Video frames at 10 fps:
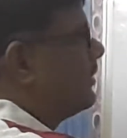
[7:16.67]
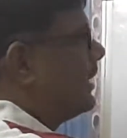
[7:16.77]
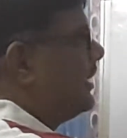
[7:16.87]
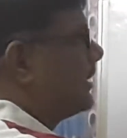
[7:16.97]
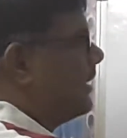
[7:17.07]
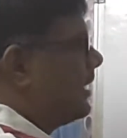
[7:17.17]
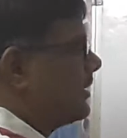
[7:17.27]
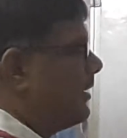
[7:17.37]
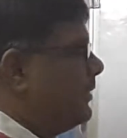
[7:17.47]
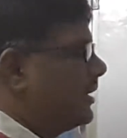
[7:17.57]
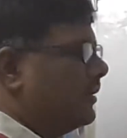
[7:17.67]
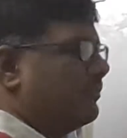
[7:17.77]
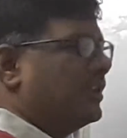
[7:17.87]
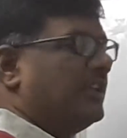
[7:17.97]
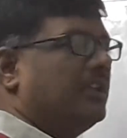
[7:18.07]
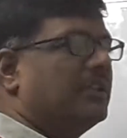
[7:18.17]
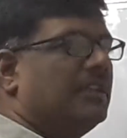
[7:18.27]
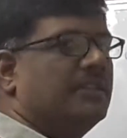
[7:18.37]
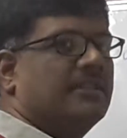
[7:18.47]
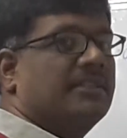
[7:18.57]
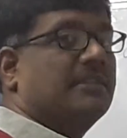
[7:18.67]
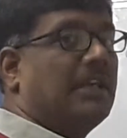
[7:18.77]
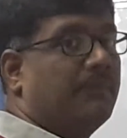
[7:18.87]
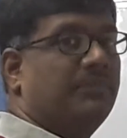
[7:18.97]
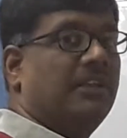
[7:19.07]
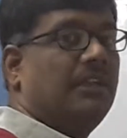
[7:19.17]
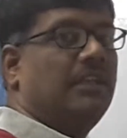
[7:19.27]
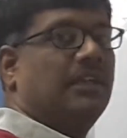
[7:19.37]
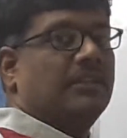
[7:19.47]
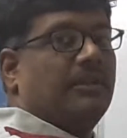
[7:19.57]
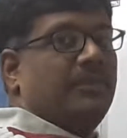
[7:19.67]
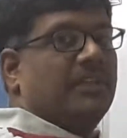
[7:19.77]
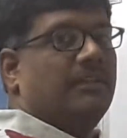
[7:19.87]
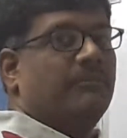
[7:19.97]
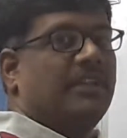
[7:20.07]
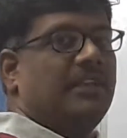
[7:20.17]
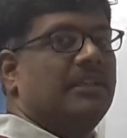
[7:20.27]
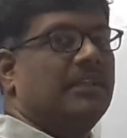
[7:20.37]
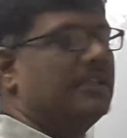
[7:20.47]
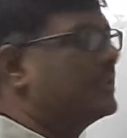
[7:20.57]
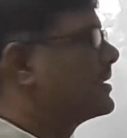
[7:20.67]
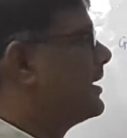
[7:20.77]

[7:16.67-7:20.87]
look at here, atomic number increases rapidly. Atomic number increases